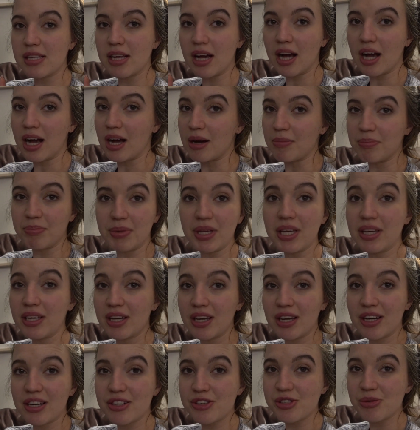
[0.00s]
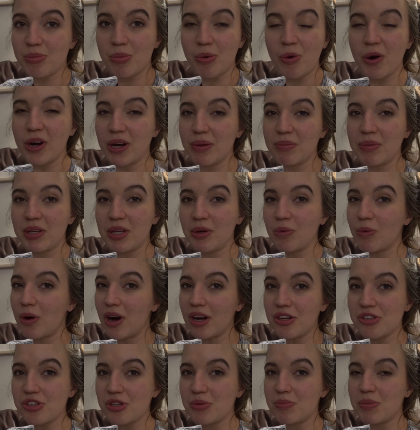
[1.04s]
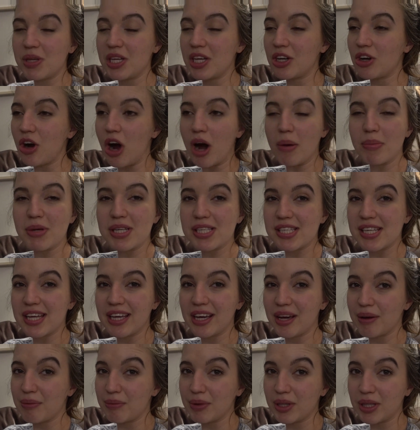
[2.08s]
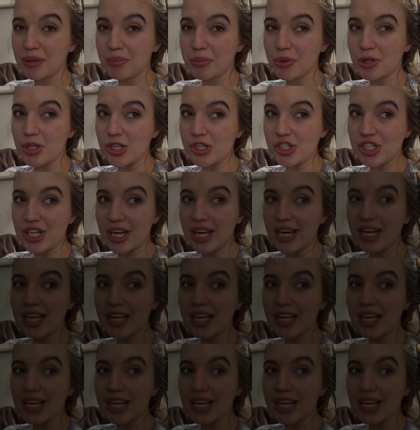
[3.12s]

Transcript: um, being here, supporting me, watching me, commenting. I really appreciate